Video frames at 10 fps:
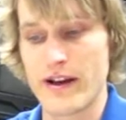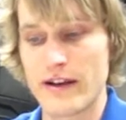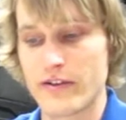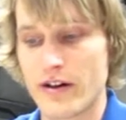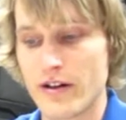
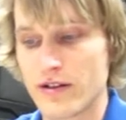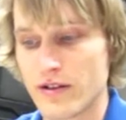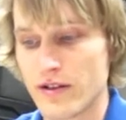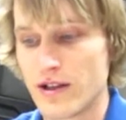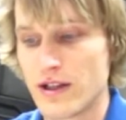next
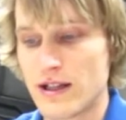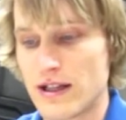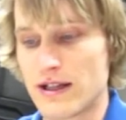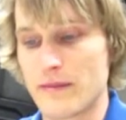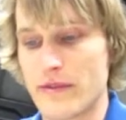article.
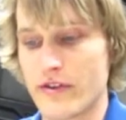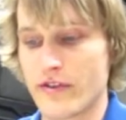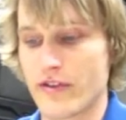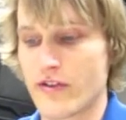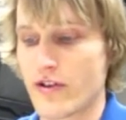
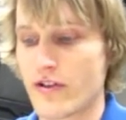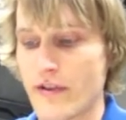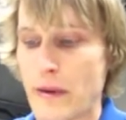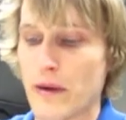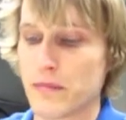There's concerns
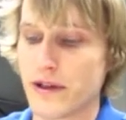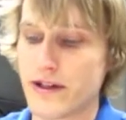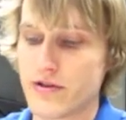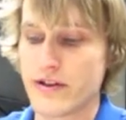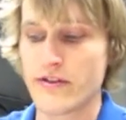about
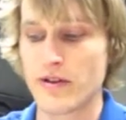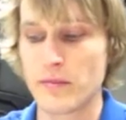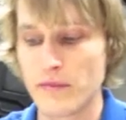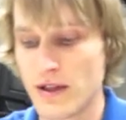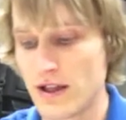
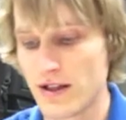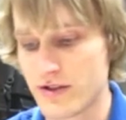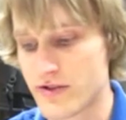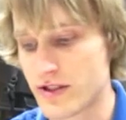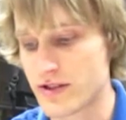plagiarism,
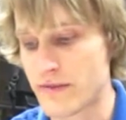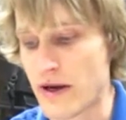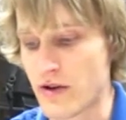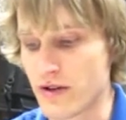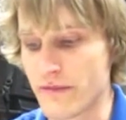concerns
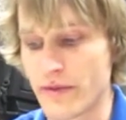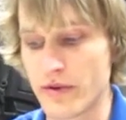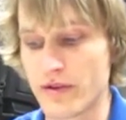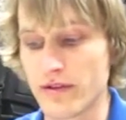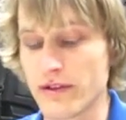about
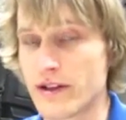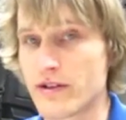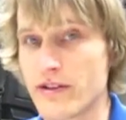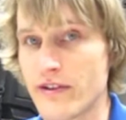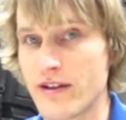computer
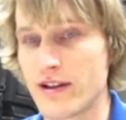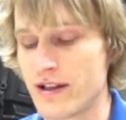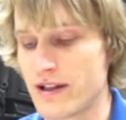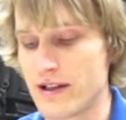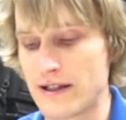literacy.
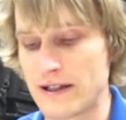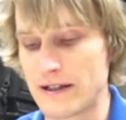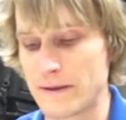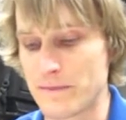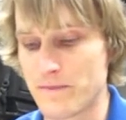
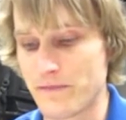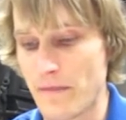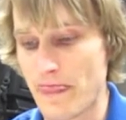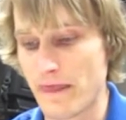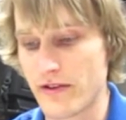
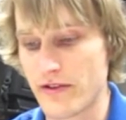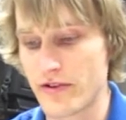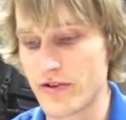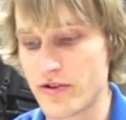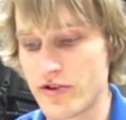
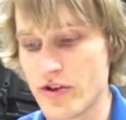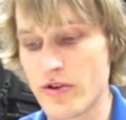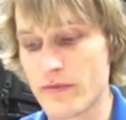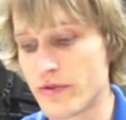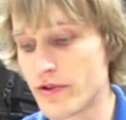Students
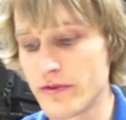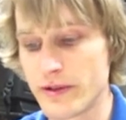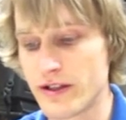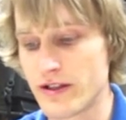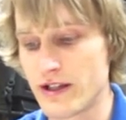showed
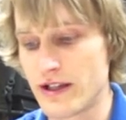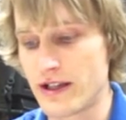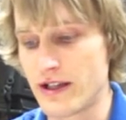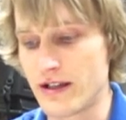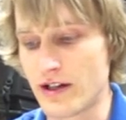improvement
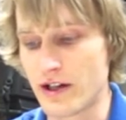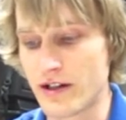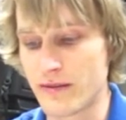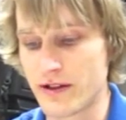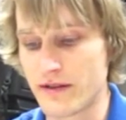in
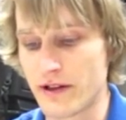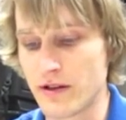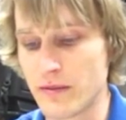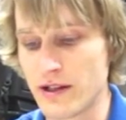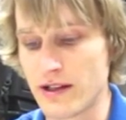argument
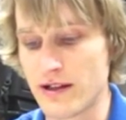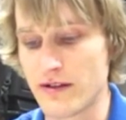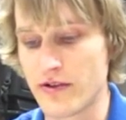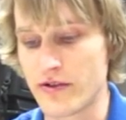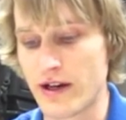development
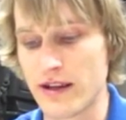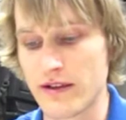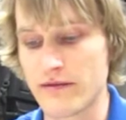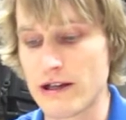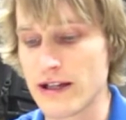and
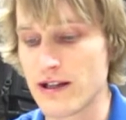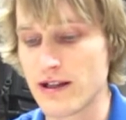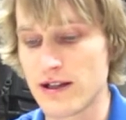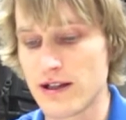strength in writing